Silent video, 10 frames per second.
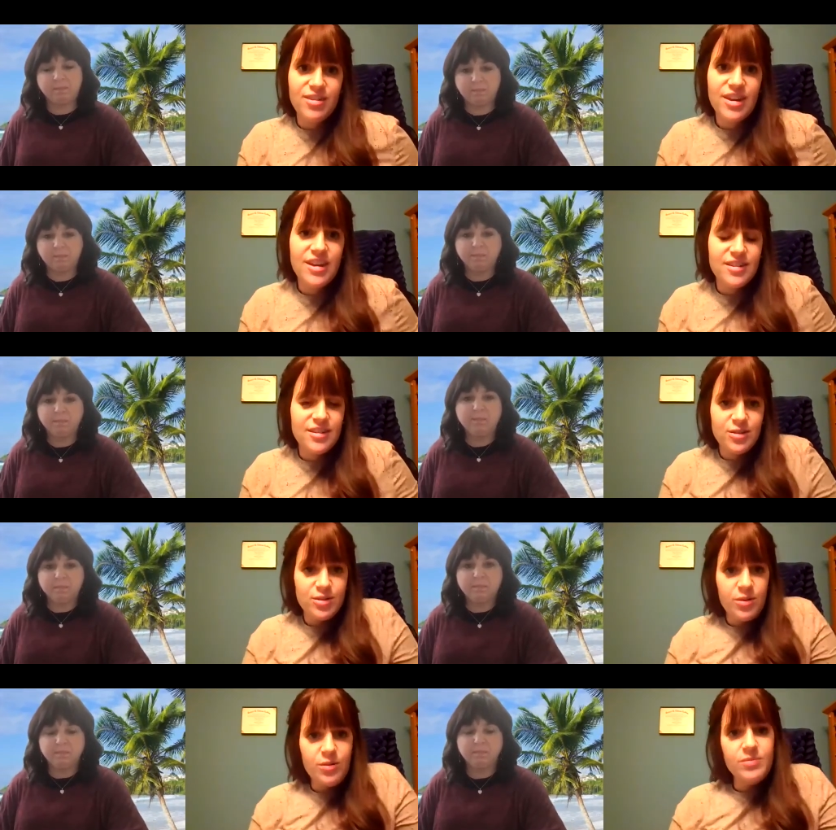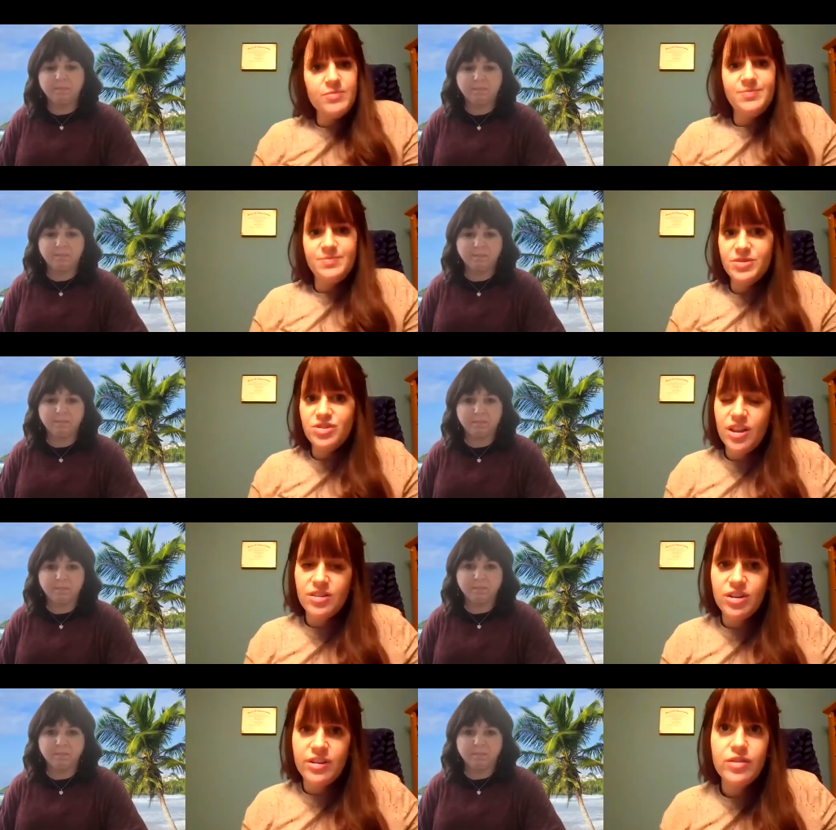Speaker 1: Their cases are so
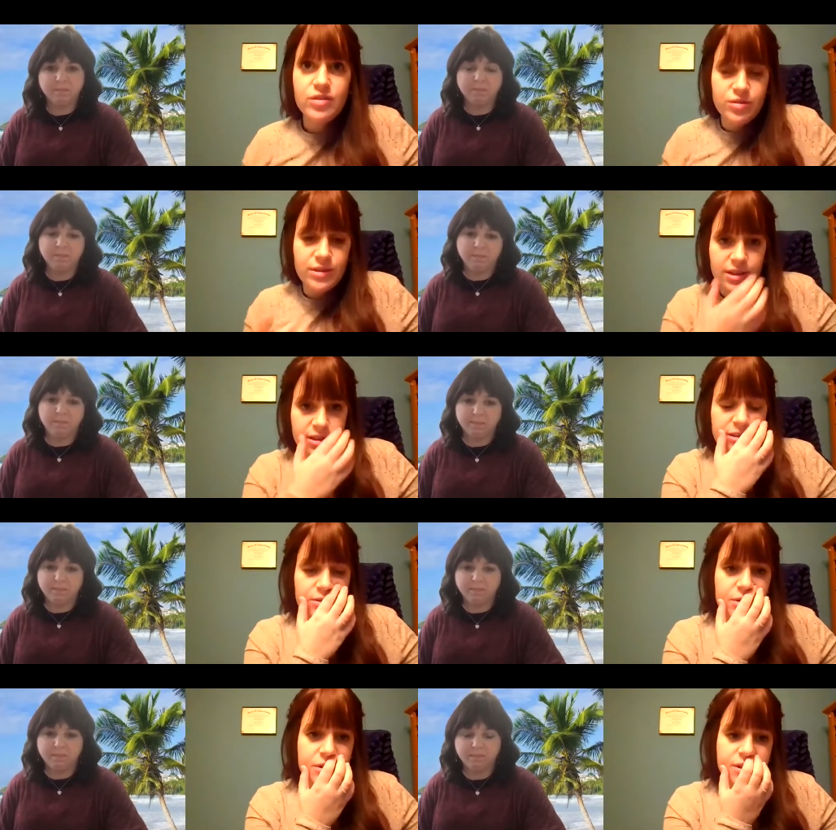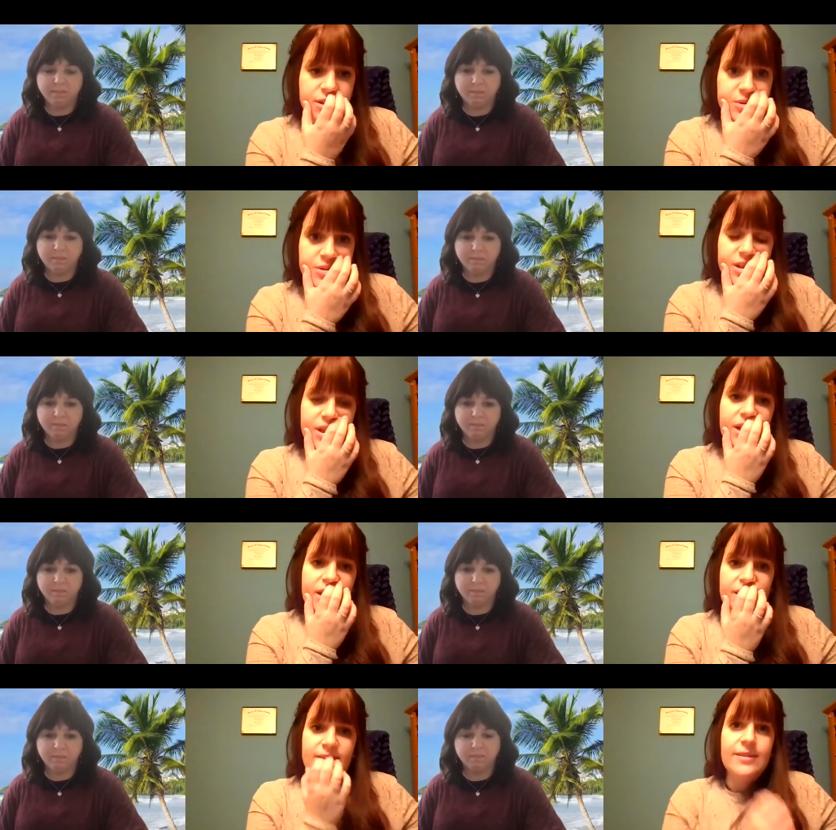challenging. If you're doing eating disorders, disordered
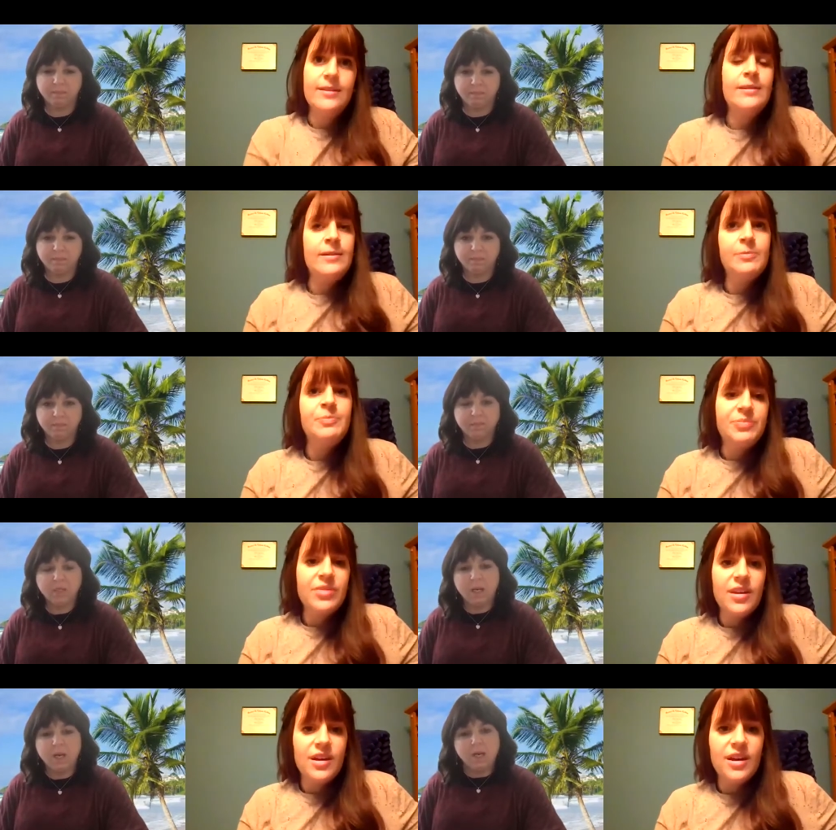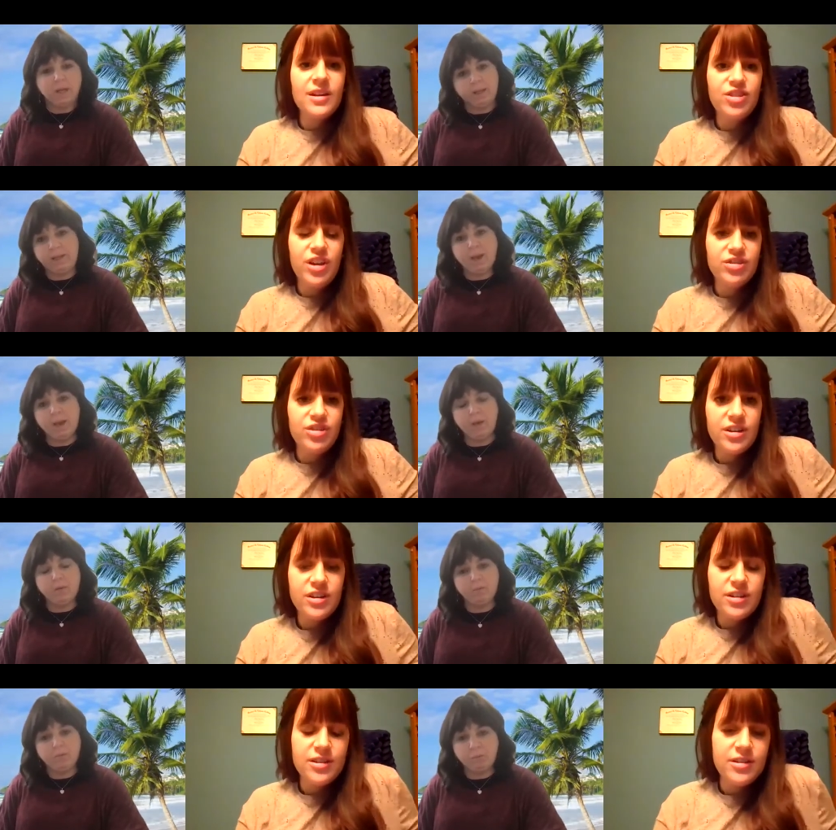eating, it's it's yeah.
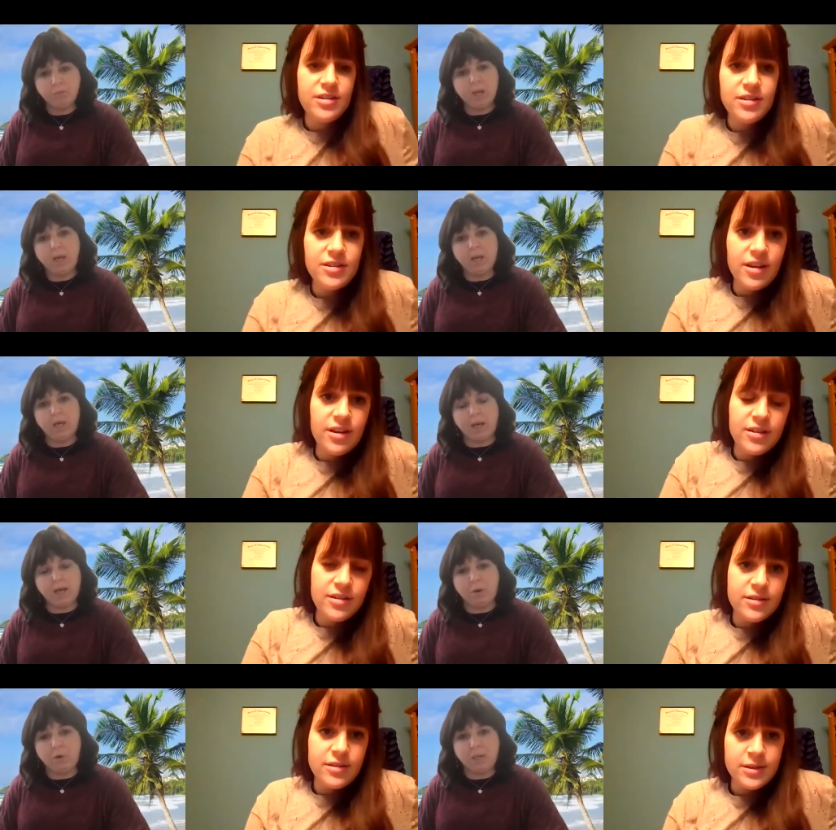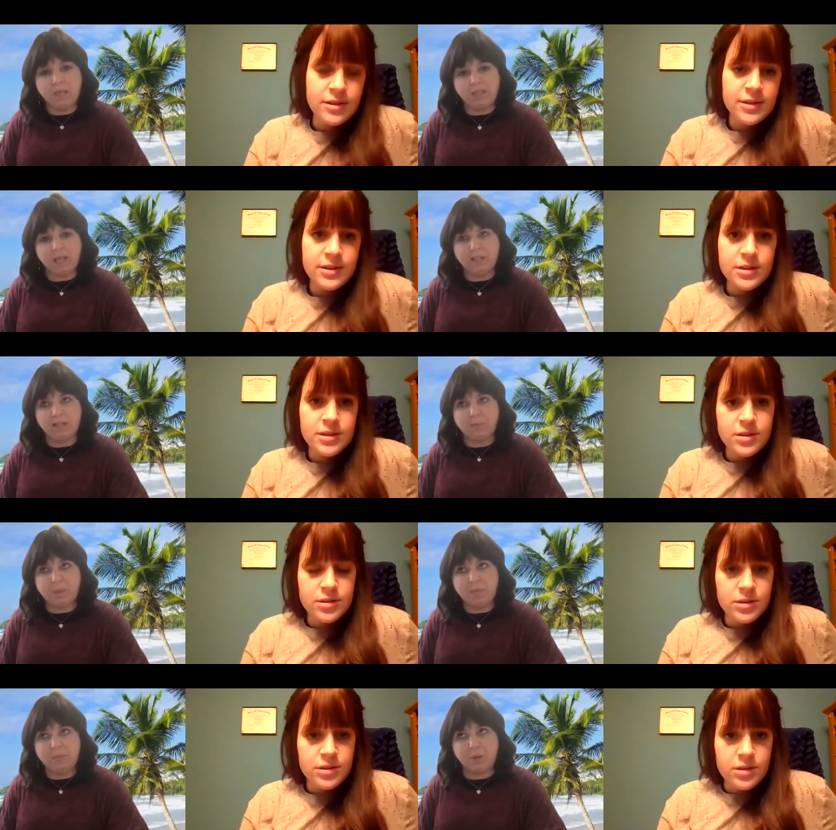challenging.
Speaker 2: Yeah, and I always say to
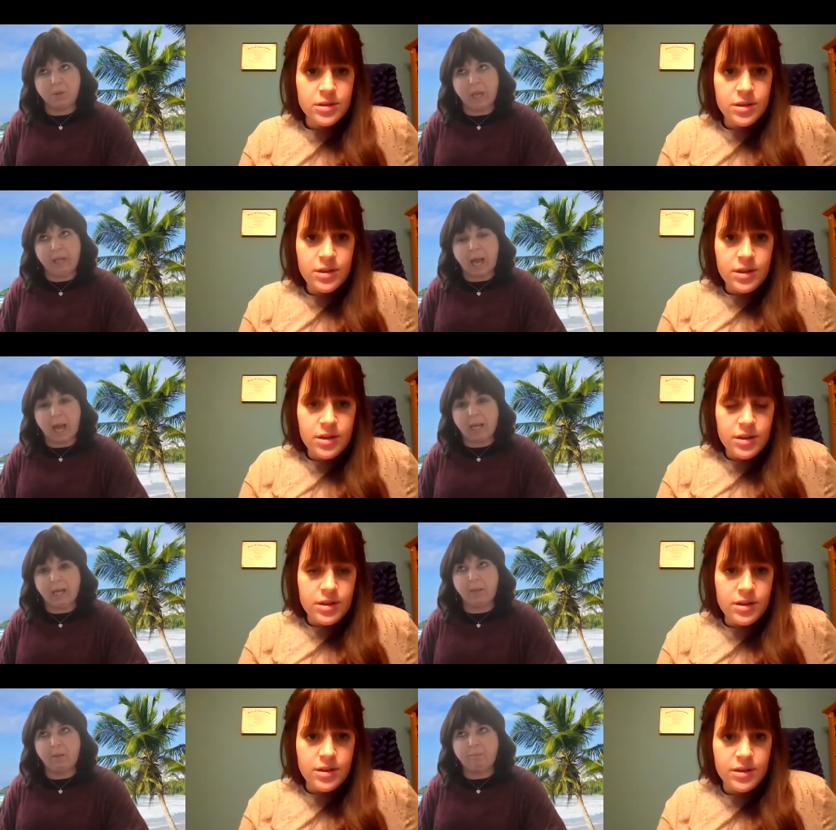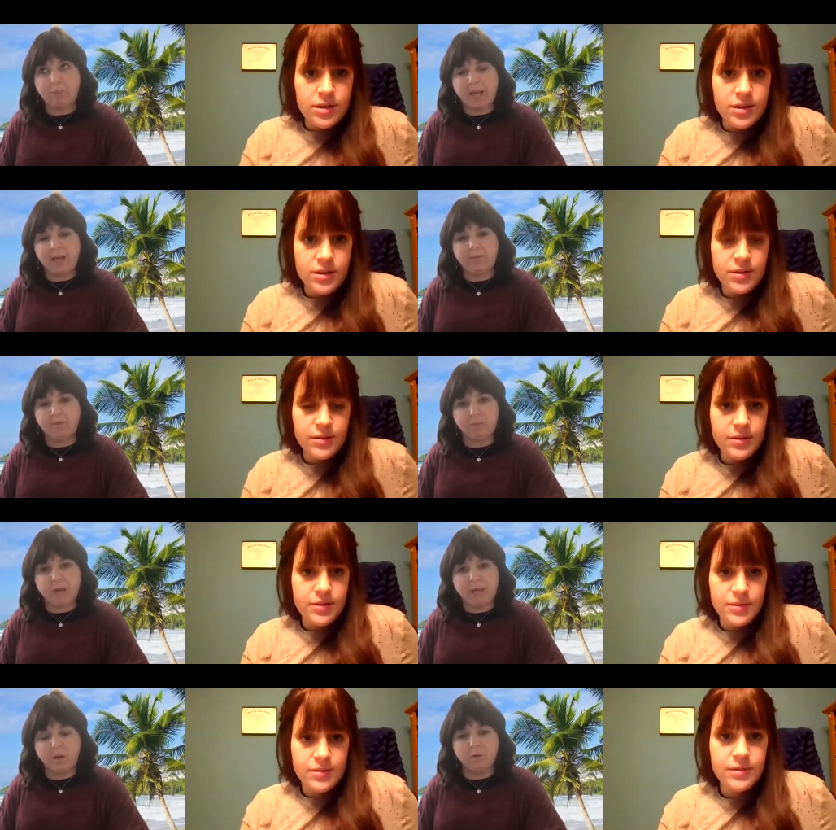people like I paid for
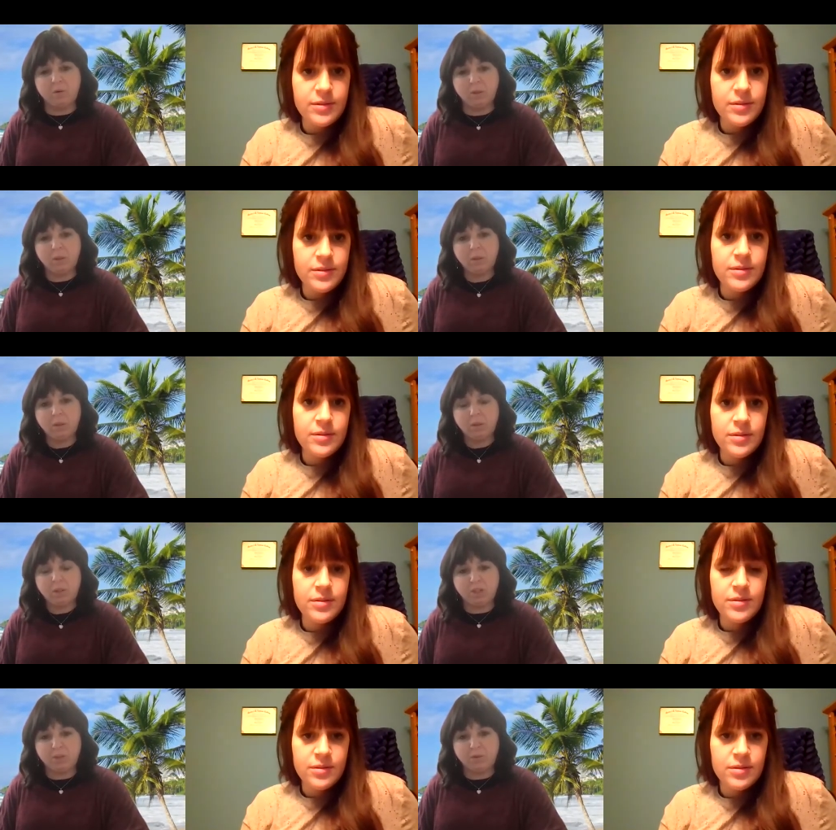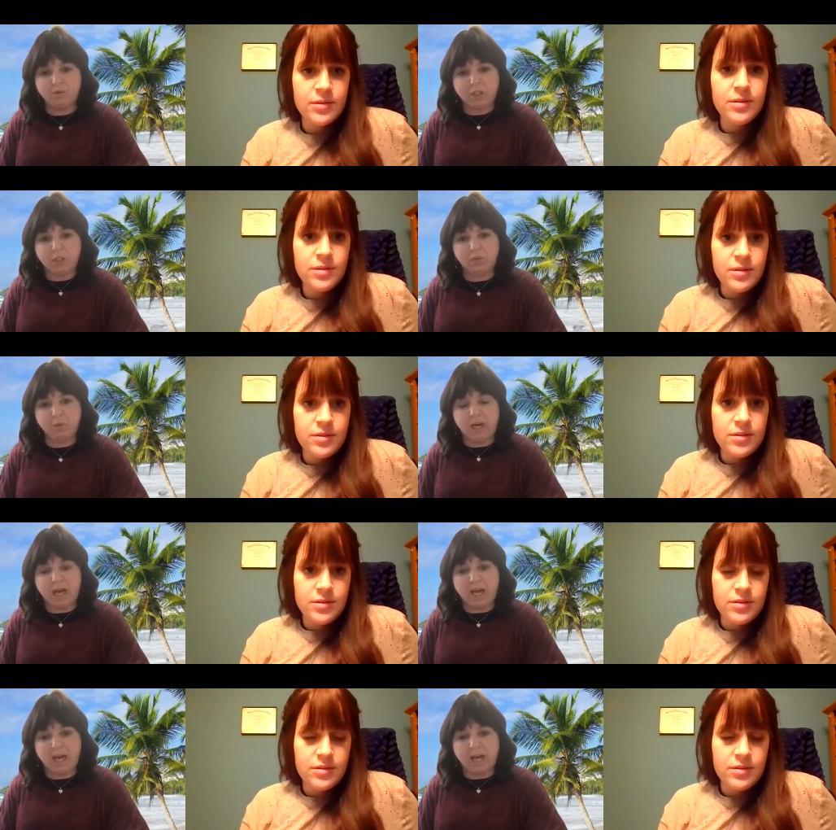my own supervision when I